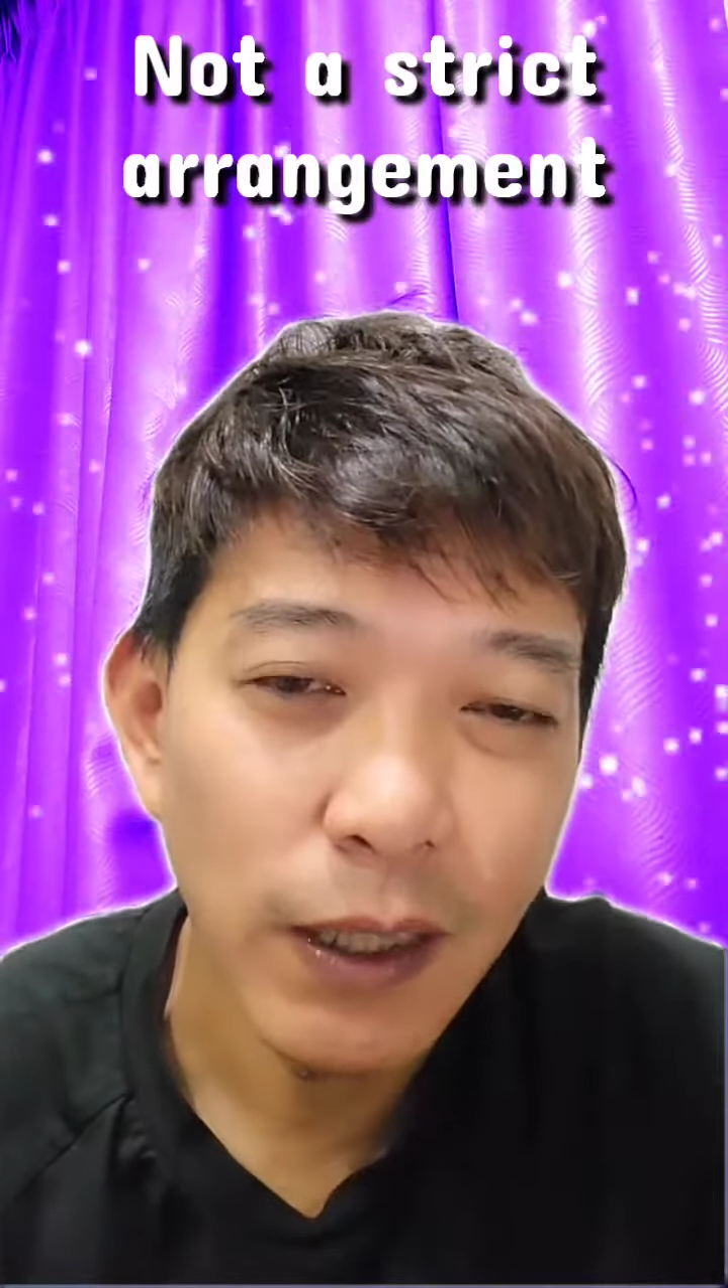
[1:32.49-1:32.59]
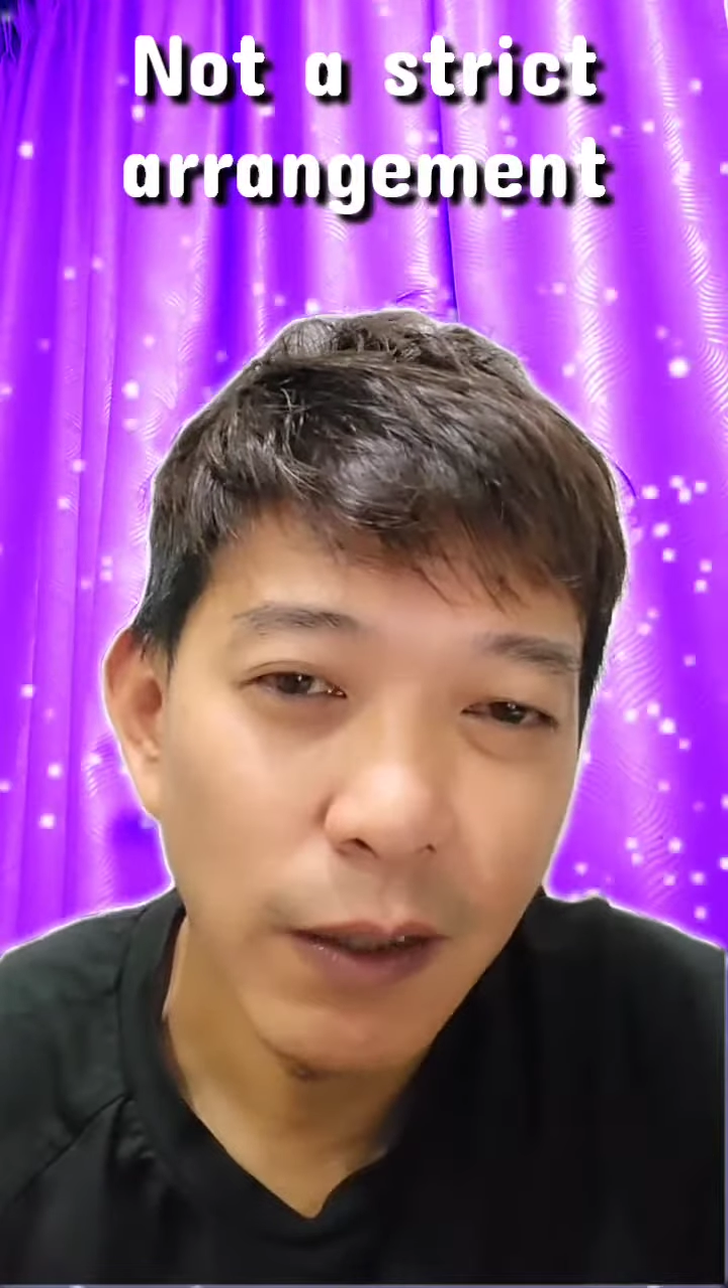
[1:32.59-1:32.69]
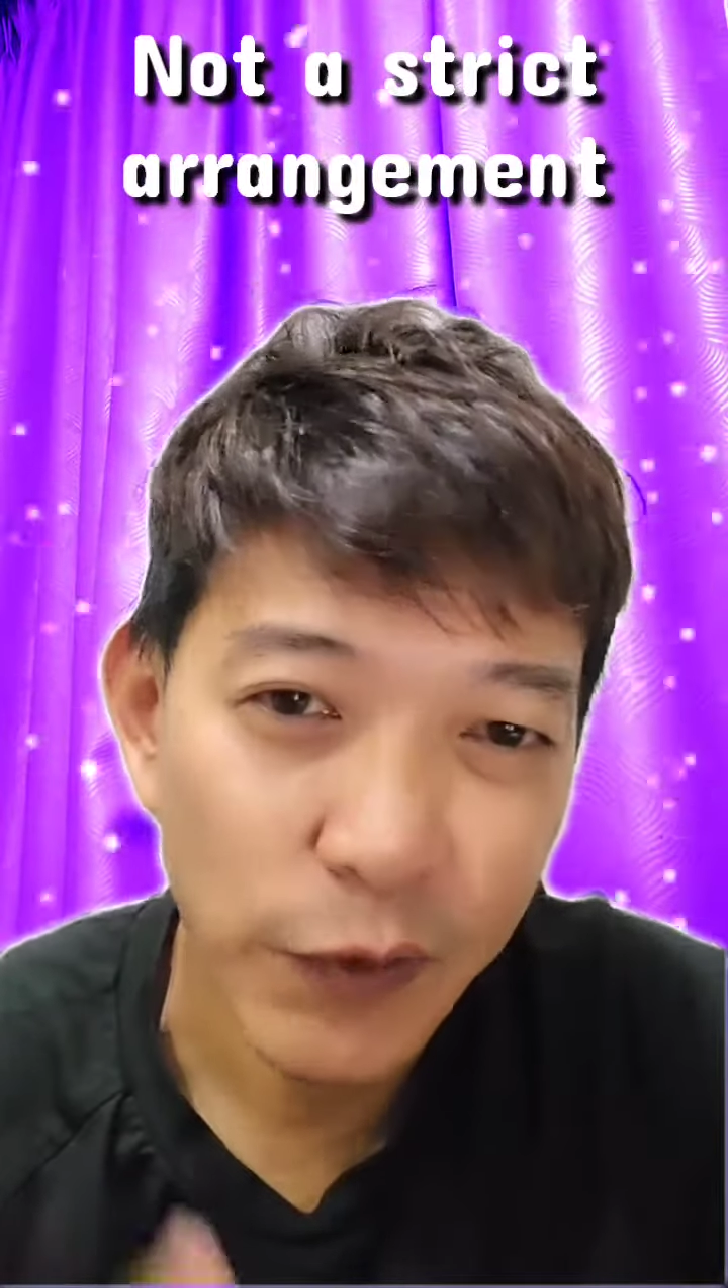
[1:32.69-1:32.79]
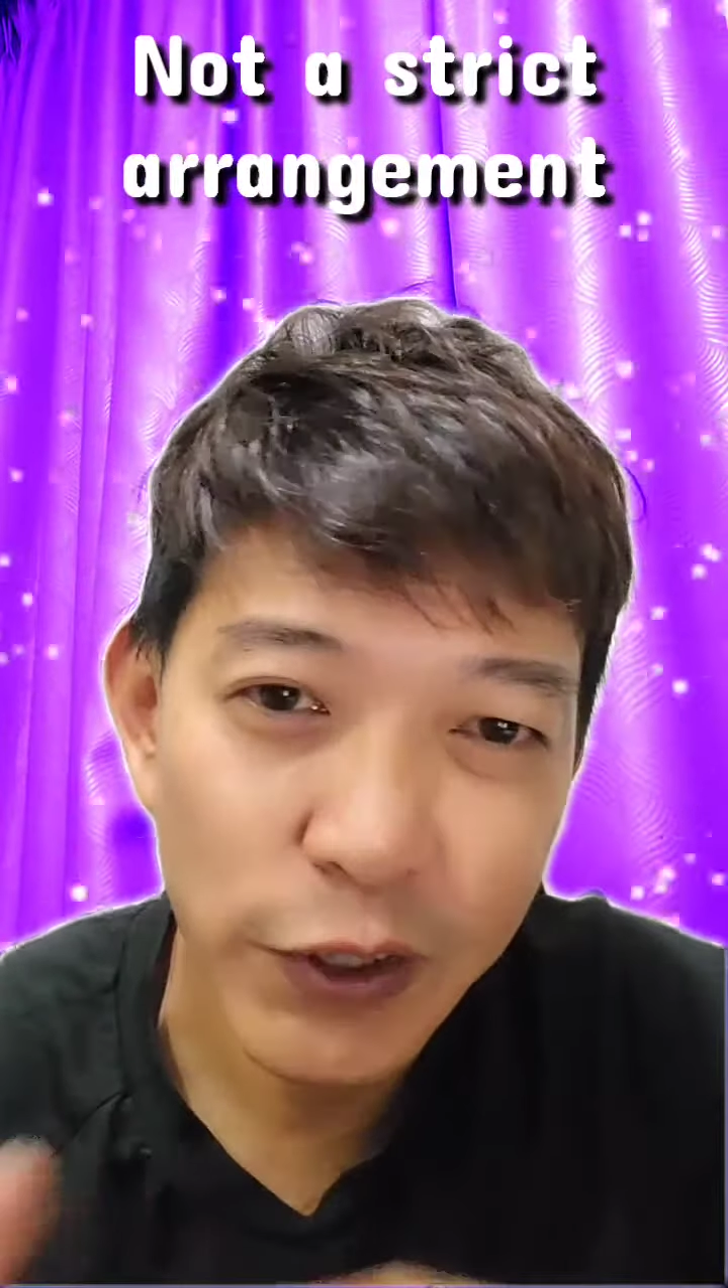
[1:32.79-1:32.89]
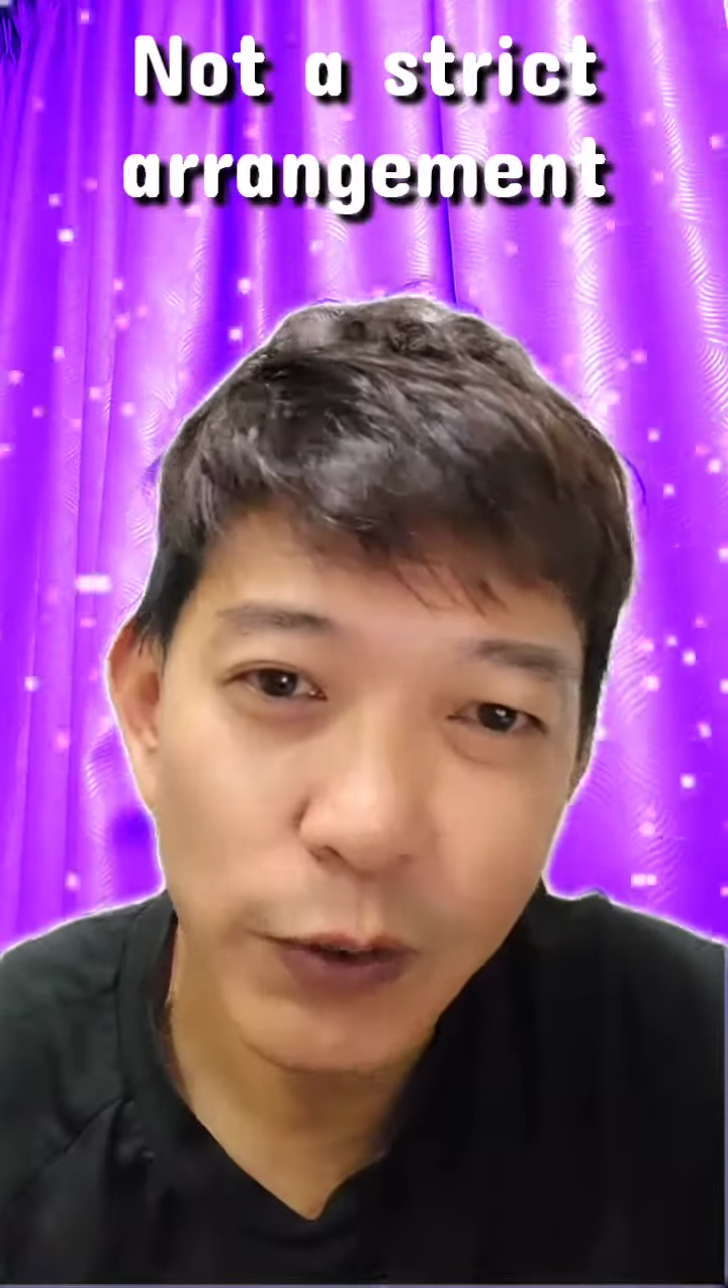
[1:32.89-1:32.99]

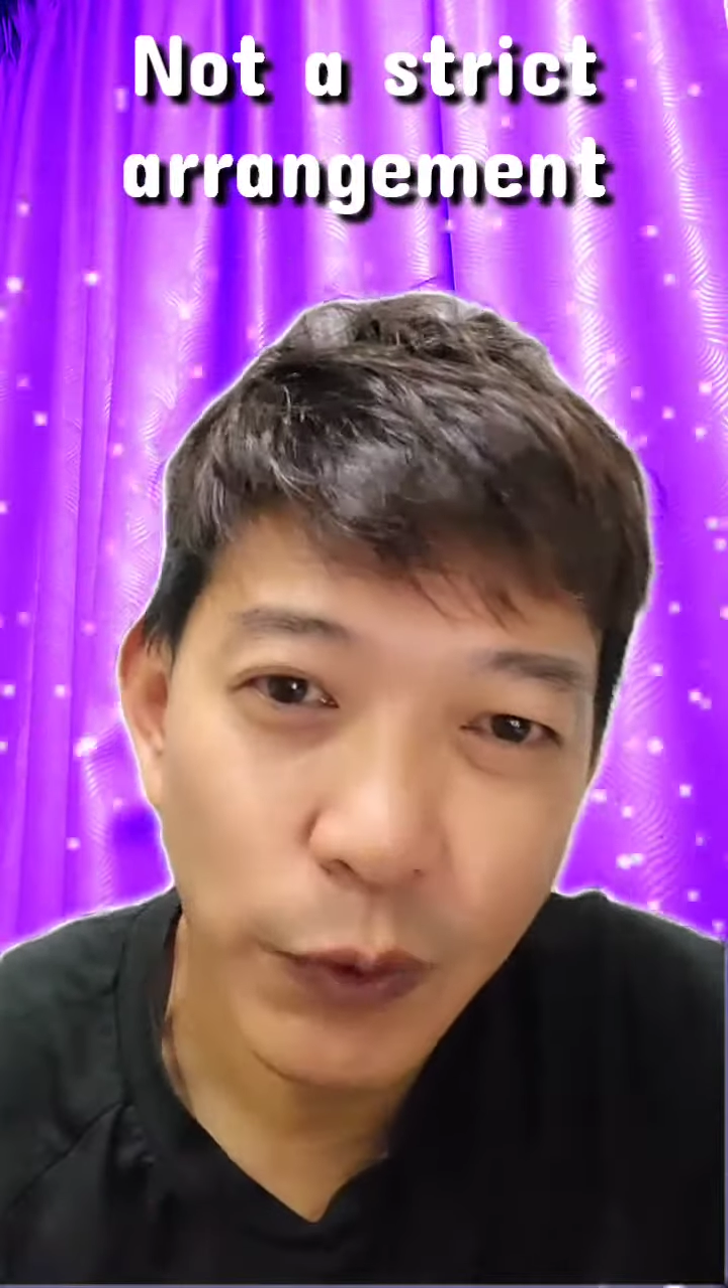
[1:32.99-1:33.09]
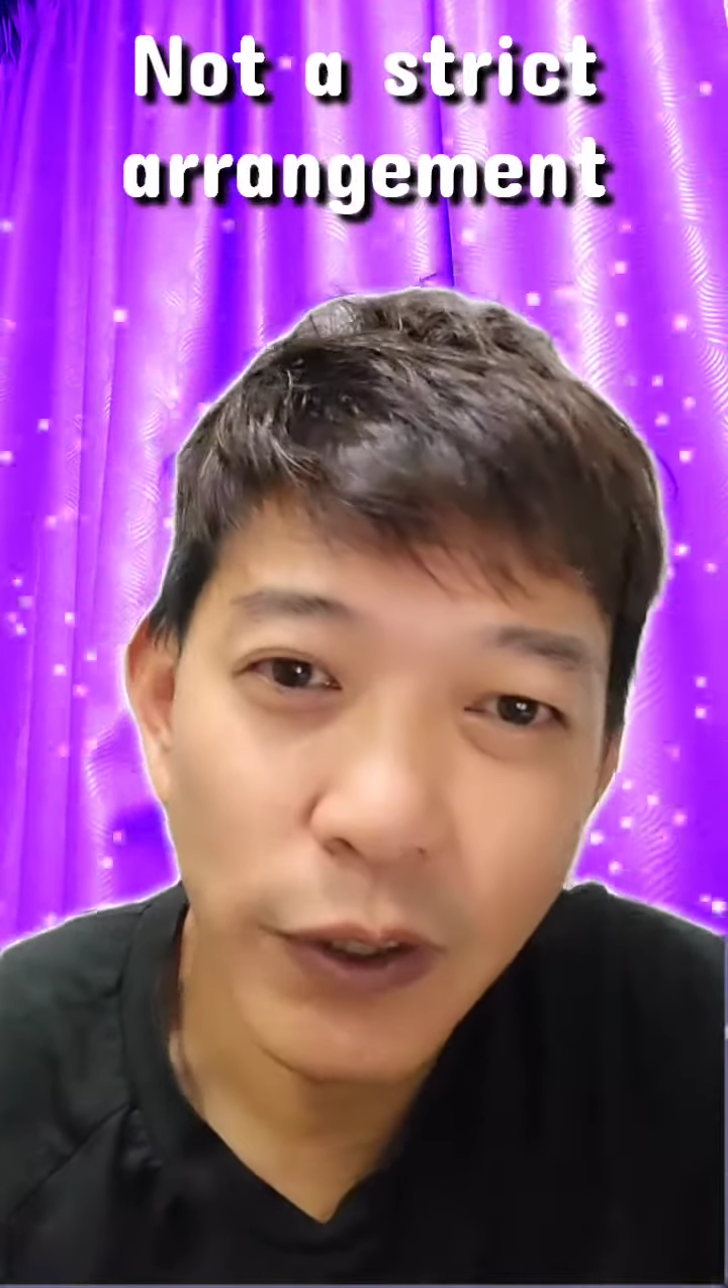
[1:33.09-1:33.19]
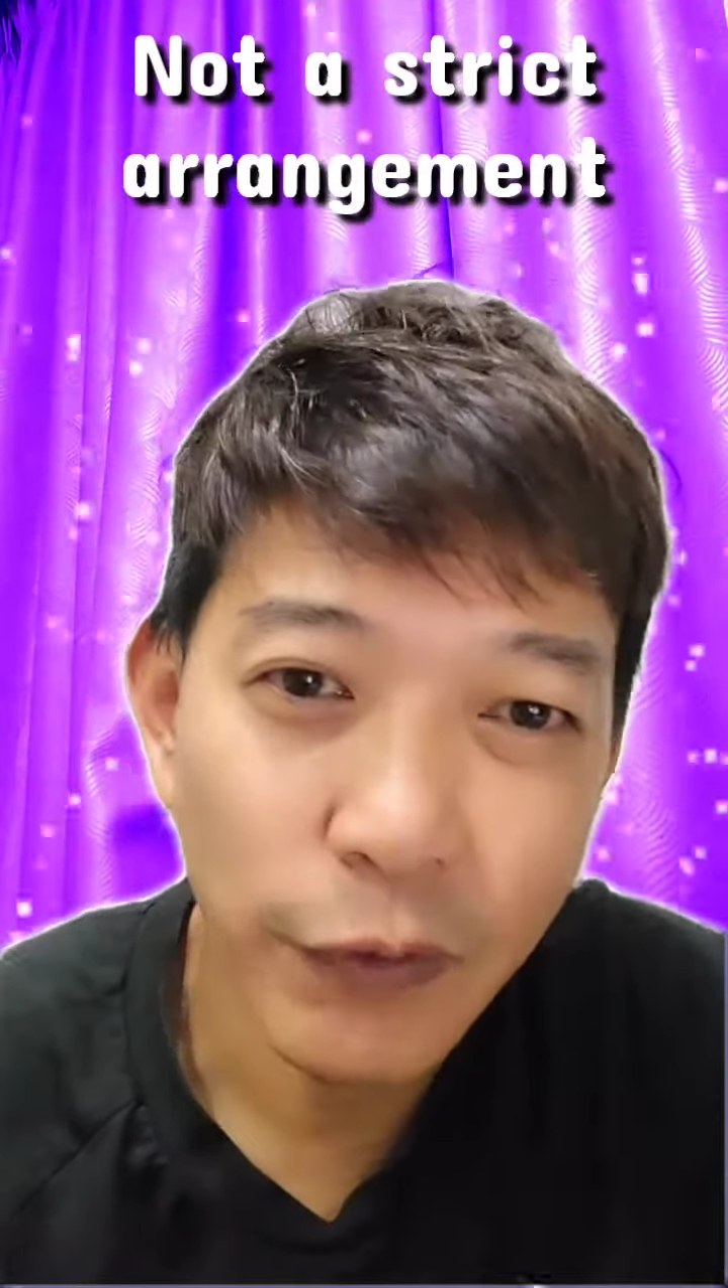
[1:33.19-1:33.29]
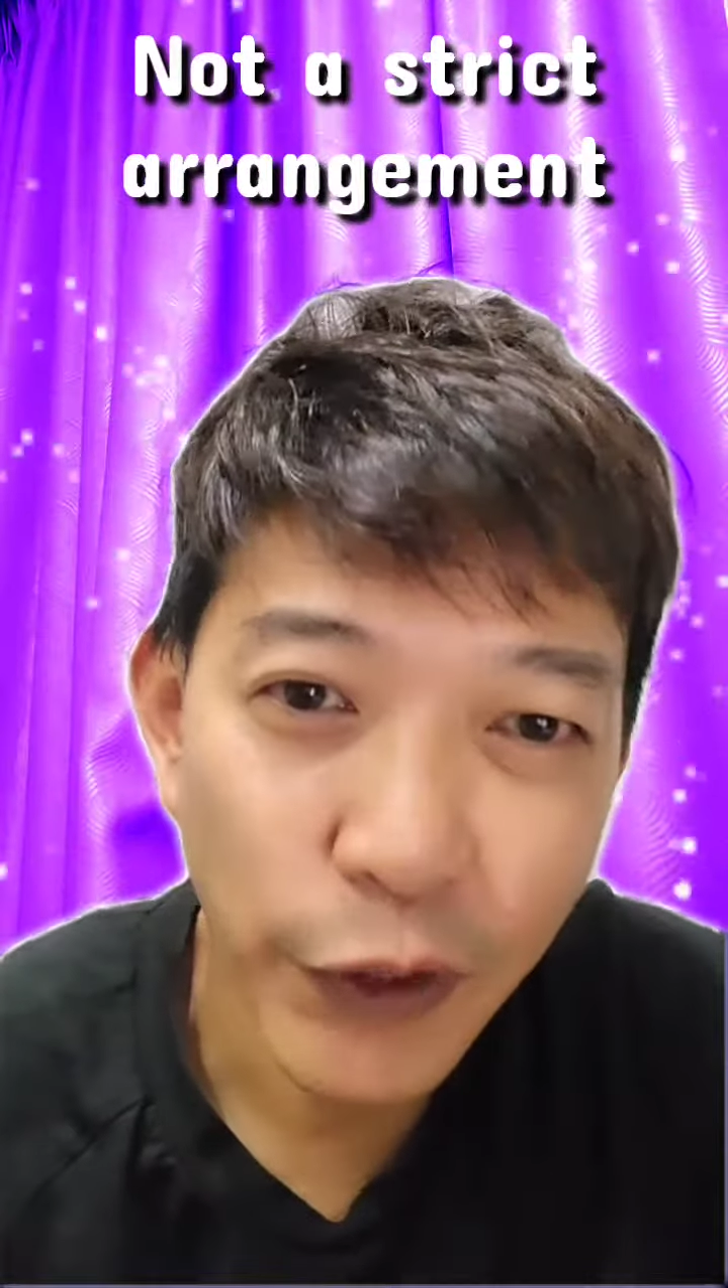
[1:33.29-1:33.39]
uh, vision you want to